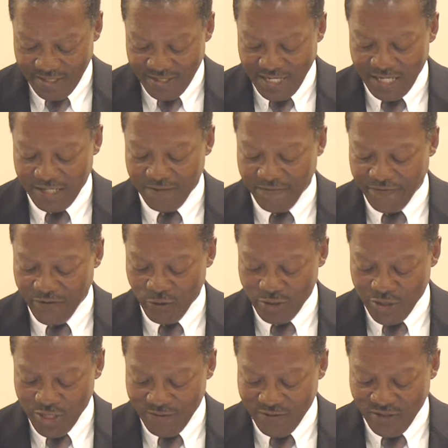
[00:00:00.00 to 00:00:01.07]
that the
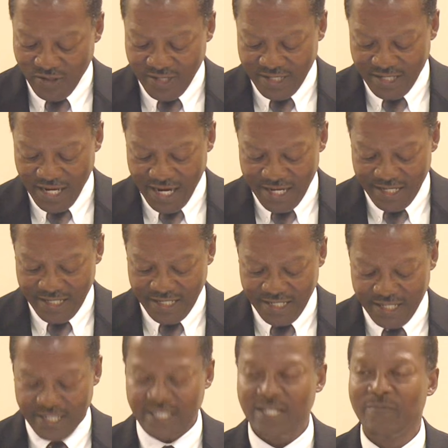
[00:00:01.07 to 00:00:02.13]
future of
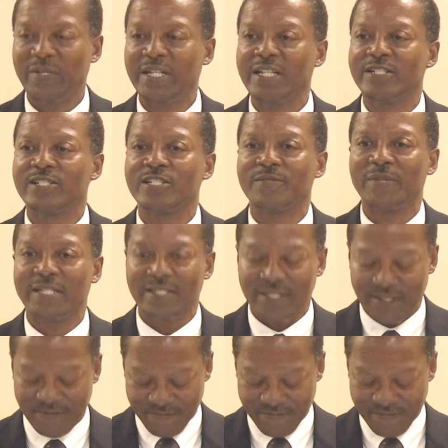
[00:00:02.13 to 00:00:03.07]
society is to be determined.